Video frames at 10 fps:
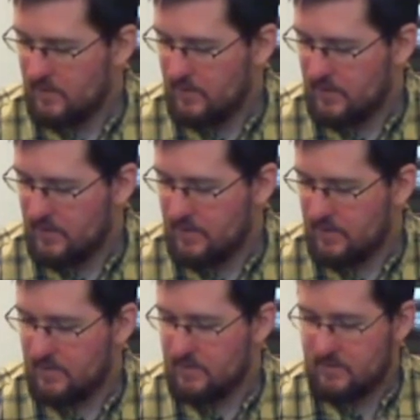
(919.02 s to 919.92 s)

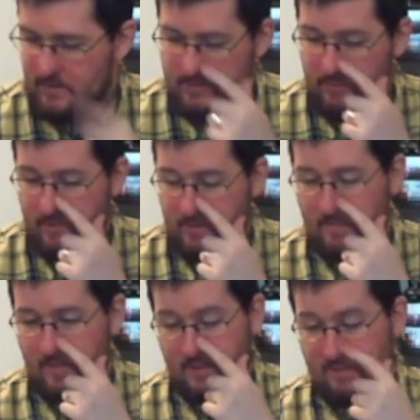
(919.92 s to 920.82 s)
And so
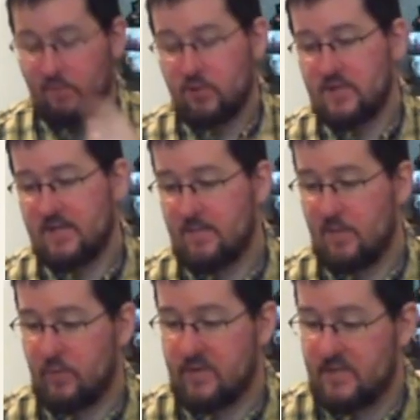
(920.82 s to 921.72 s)
it's unfortunate this came
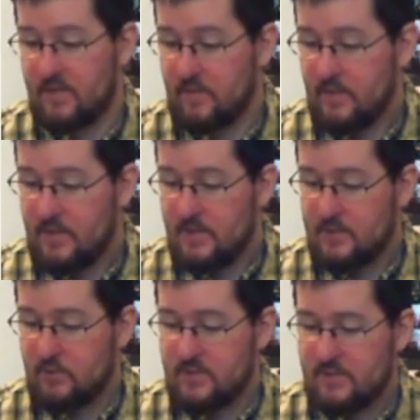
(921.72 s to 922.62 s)
up when it did.
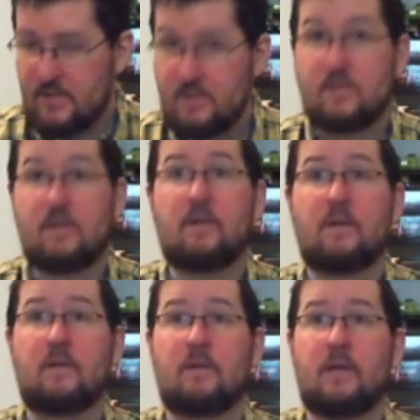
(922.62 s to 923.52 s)
So this says
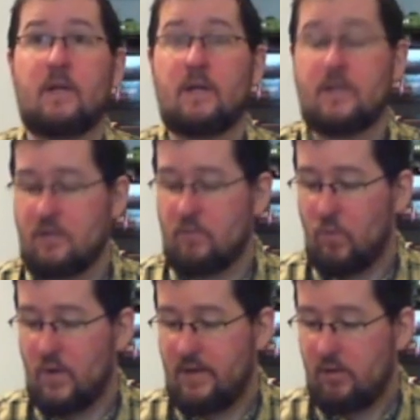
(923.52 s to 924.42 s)
it's got a
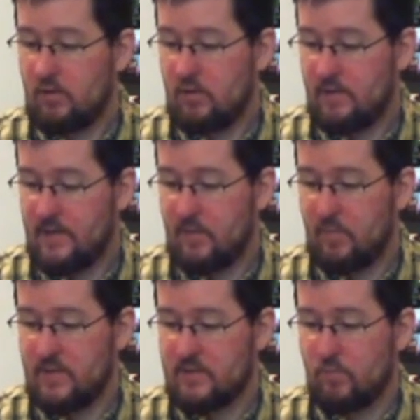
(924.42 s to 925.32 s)
1 alcohol and a
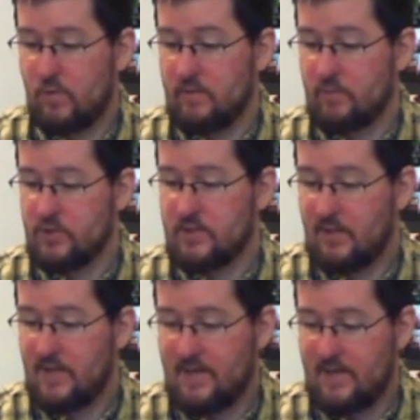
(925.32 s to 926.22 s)
+1, which is
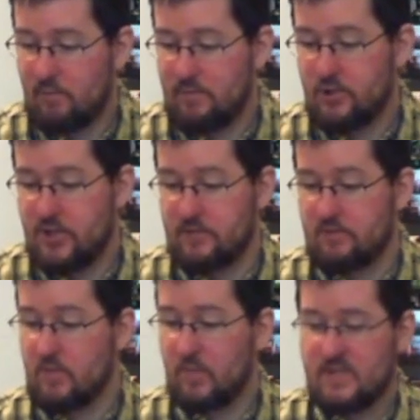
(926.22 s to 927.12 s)
light ale with a chaser.
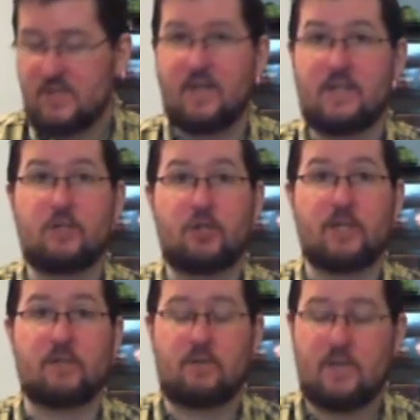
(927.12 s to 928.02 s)
So the plus sign is a
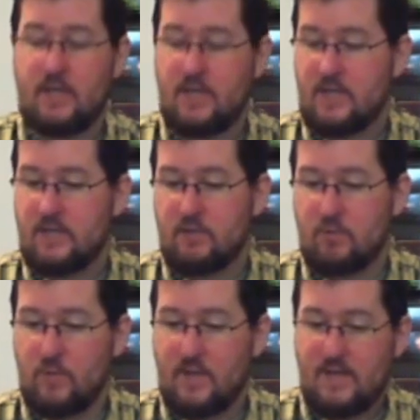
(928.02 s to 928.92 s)
chaser.
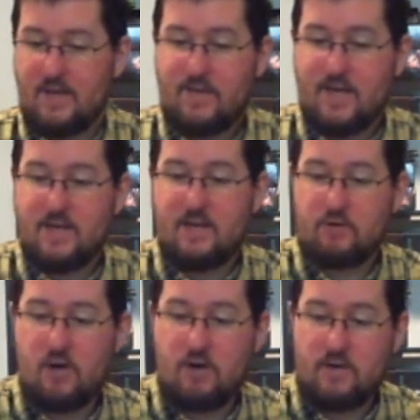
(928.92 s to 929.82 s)
So if he had another
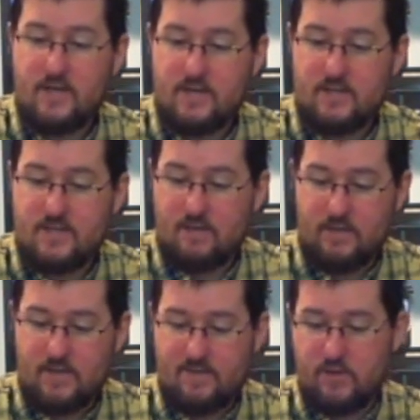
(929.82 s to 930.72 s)
card in his deck,
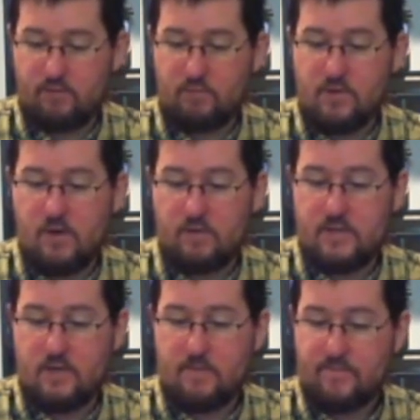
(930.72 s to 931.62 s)
like I've got 3 cards
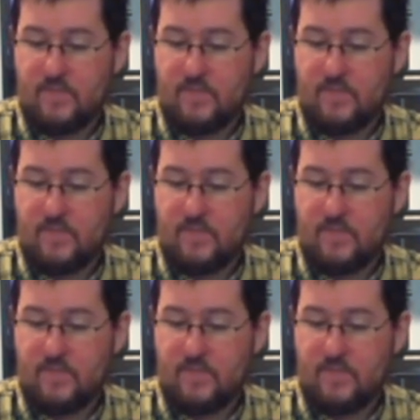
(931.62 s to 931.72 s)
here,